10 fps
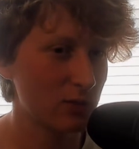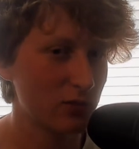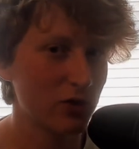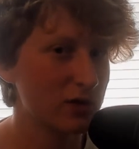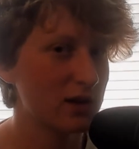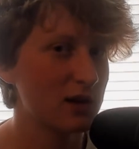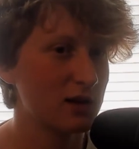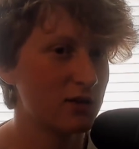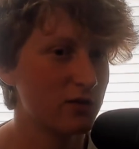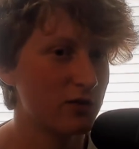protein
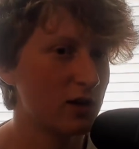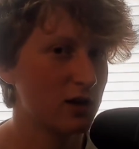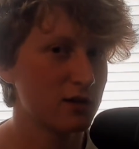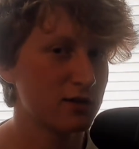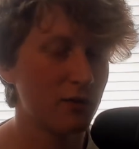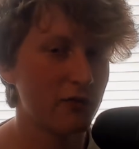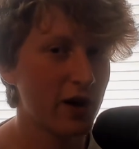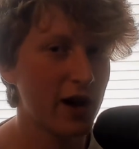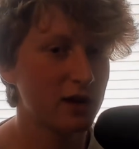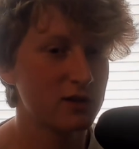and some
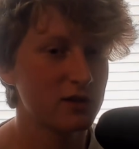fat.